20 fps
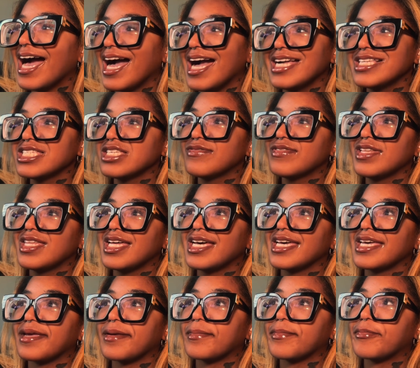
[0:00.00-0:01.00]
I just feel
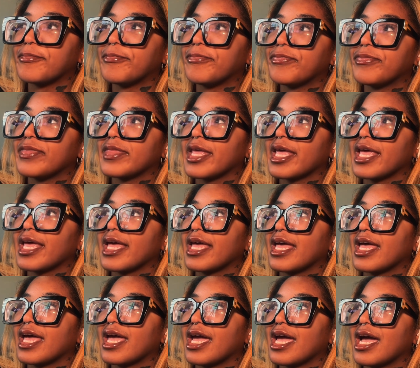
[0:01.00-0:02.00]
like
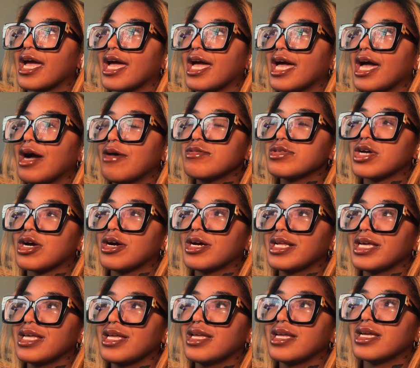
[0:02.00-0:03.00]
I was
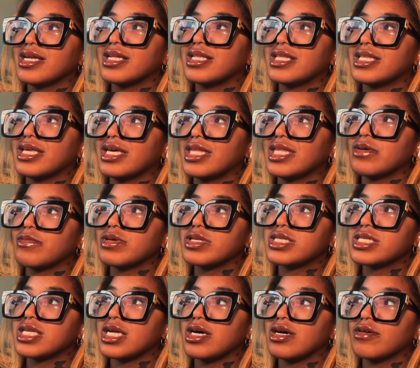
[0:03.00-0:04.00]
already dealing with
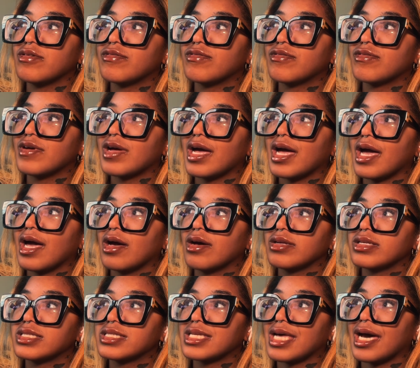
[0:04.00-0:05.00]
stuff
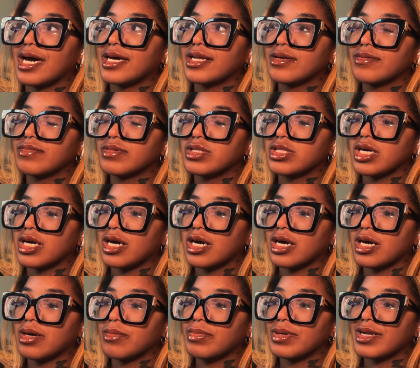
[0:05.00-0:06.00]
outside of the
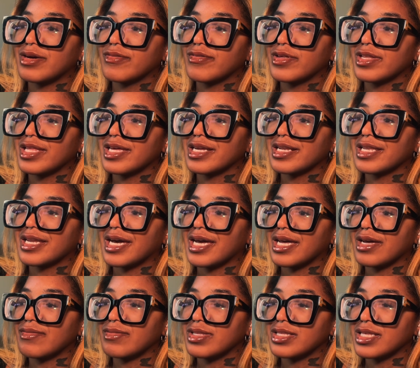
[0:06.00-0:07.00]
job, but I feel like not
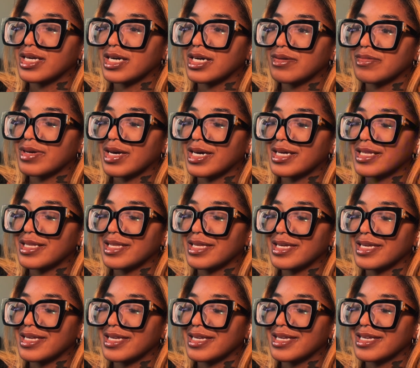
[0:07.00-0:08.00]
having a job kind of
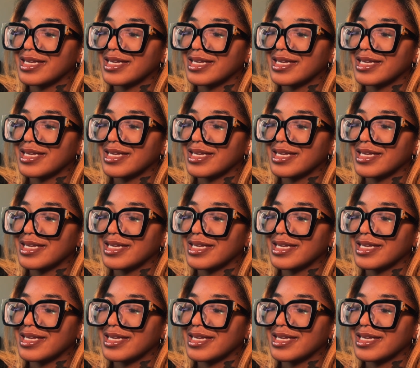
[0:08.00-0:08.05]
like